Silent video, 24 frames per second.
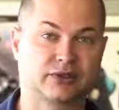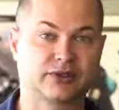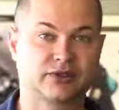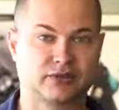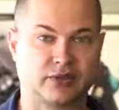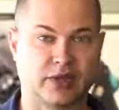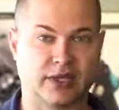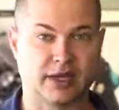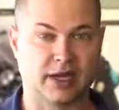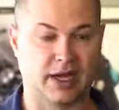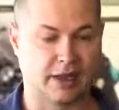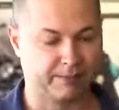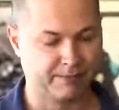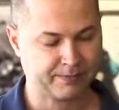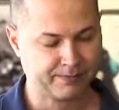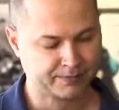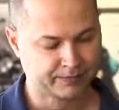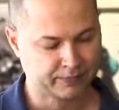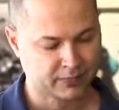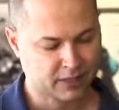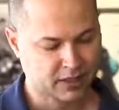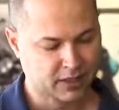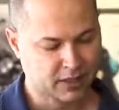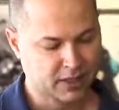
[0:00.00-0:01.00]
straight up.
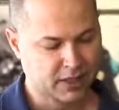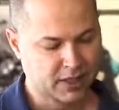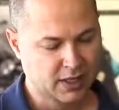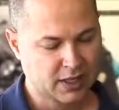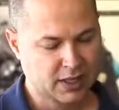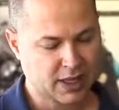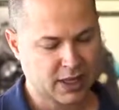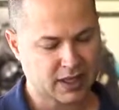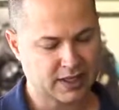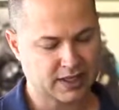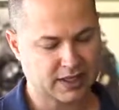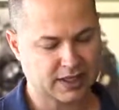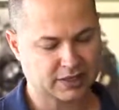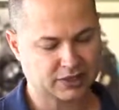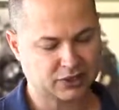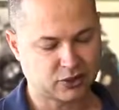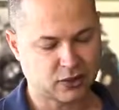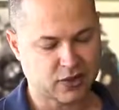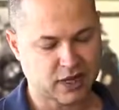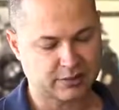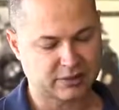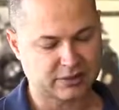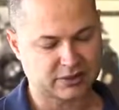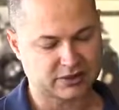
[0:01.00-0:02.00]
And you get
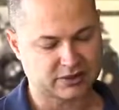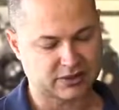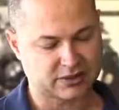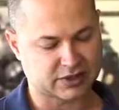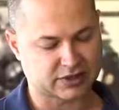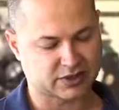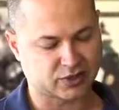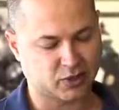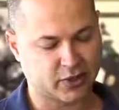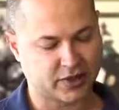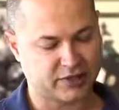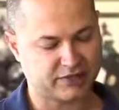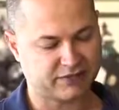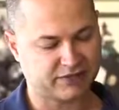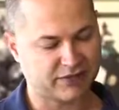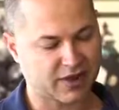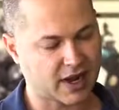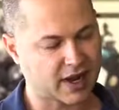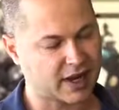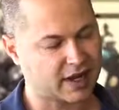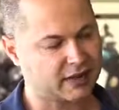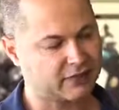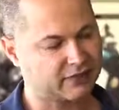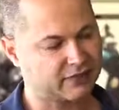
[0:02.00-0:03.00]
two eyepieces, a
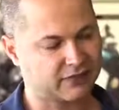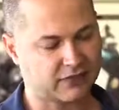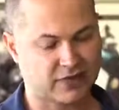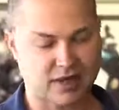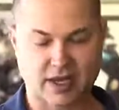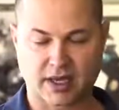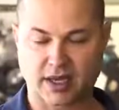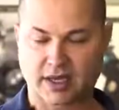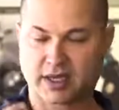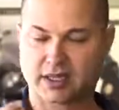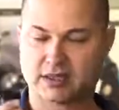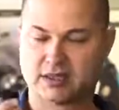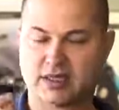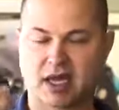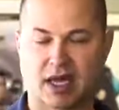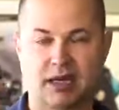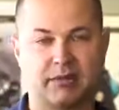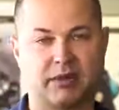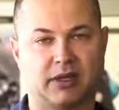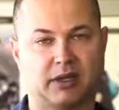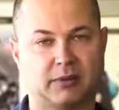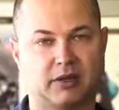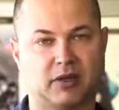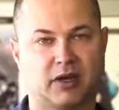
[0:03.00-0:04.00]
25 and a
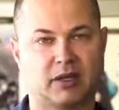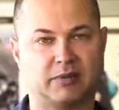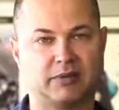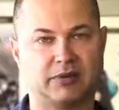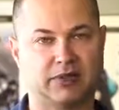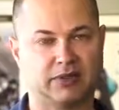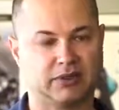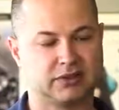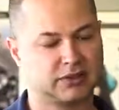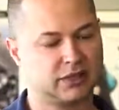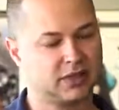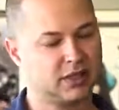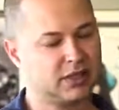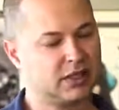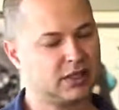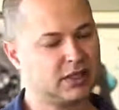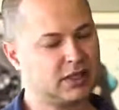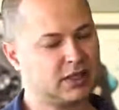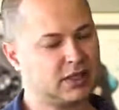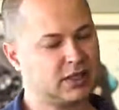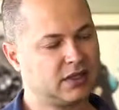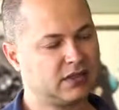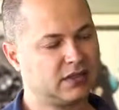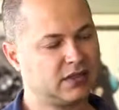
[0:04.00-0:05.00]
10mm eyepiece.
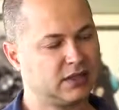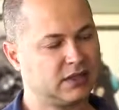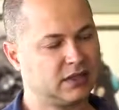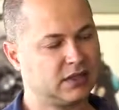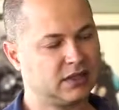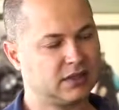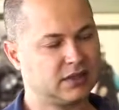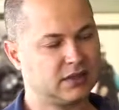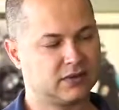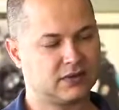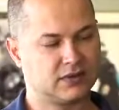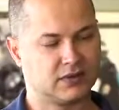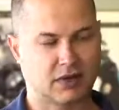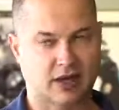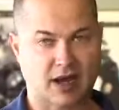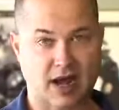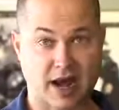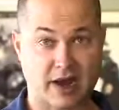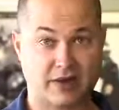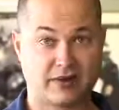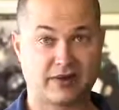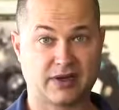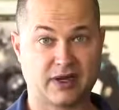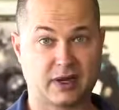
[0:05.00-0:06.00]
The
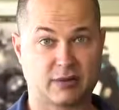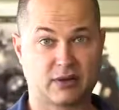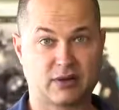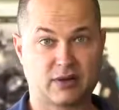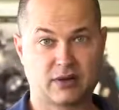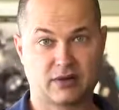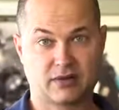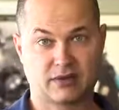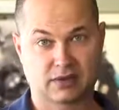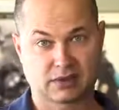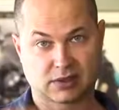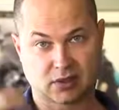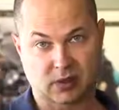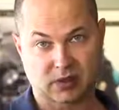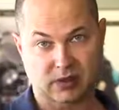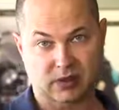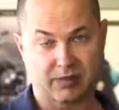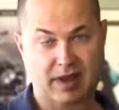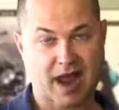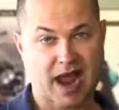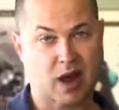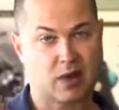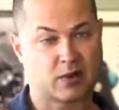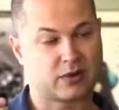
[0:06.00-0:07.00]
higher the number, the lower the
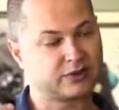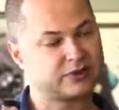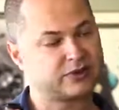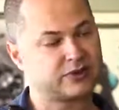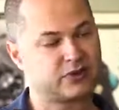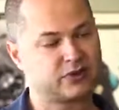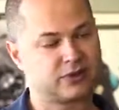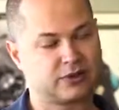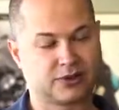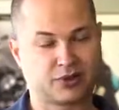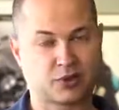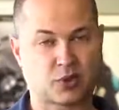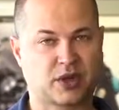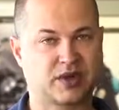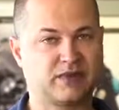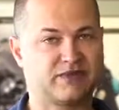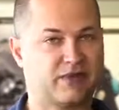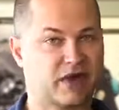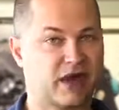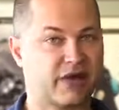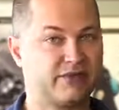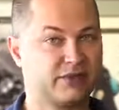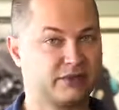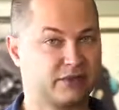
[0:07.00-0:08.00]
power. So your
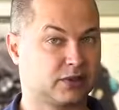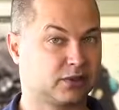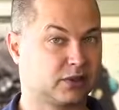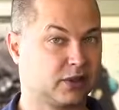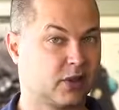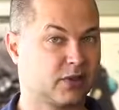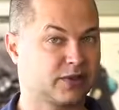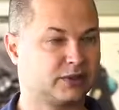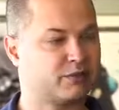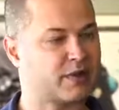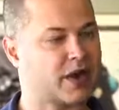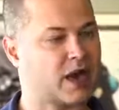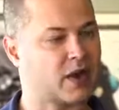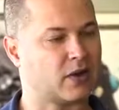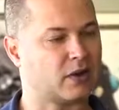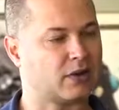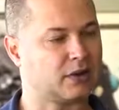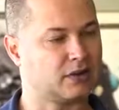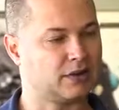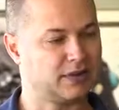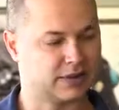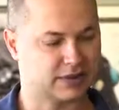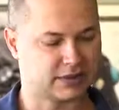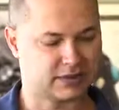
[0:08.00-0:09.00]
25 is your lowest
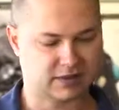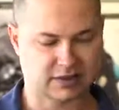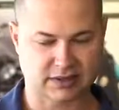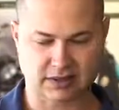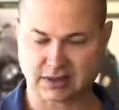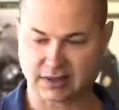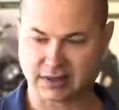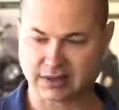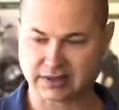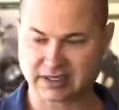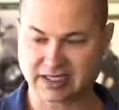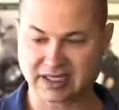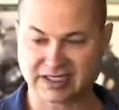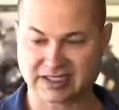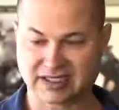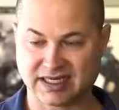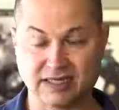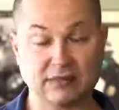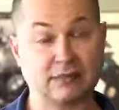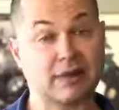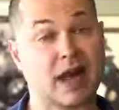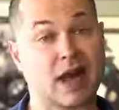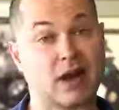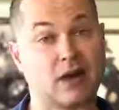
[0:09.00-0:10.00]
power. It's
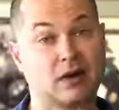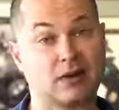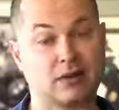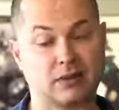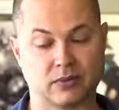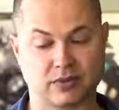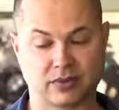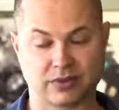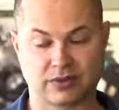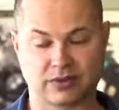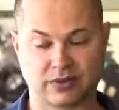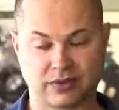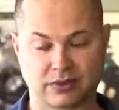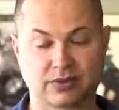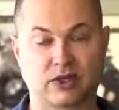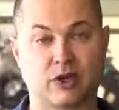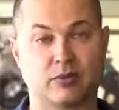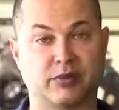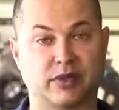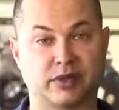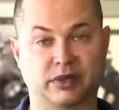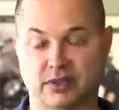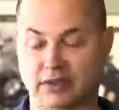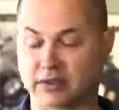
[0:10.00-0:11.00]
16 power with a
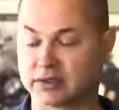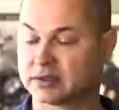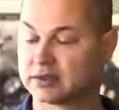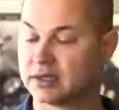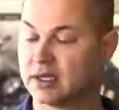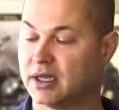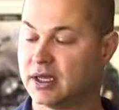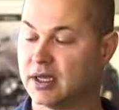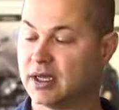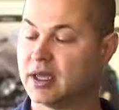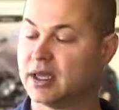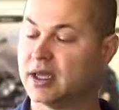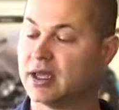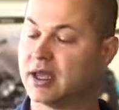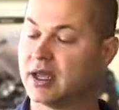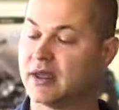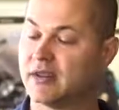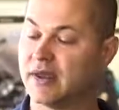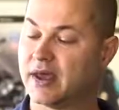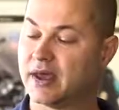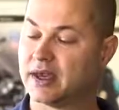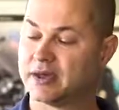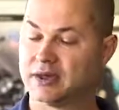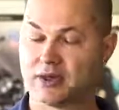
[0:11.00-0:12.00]
scope like this.
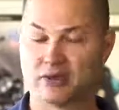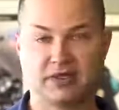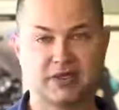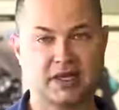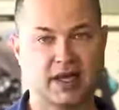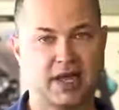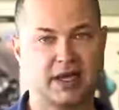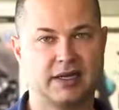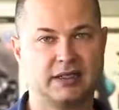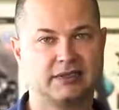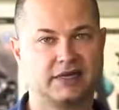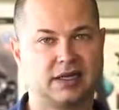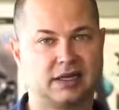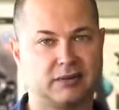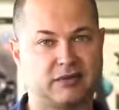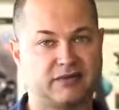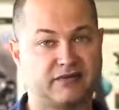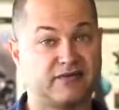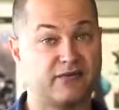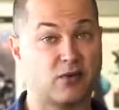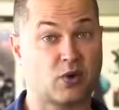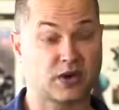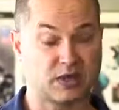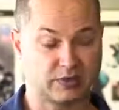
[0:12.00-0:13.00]
And then your 10 is going to be
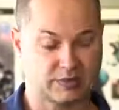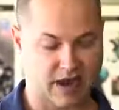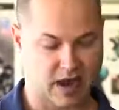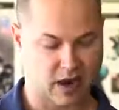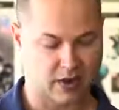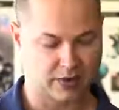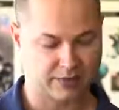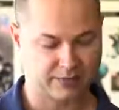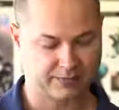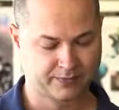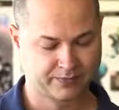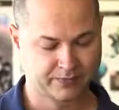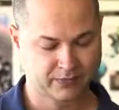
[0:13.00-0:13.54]
40 power.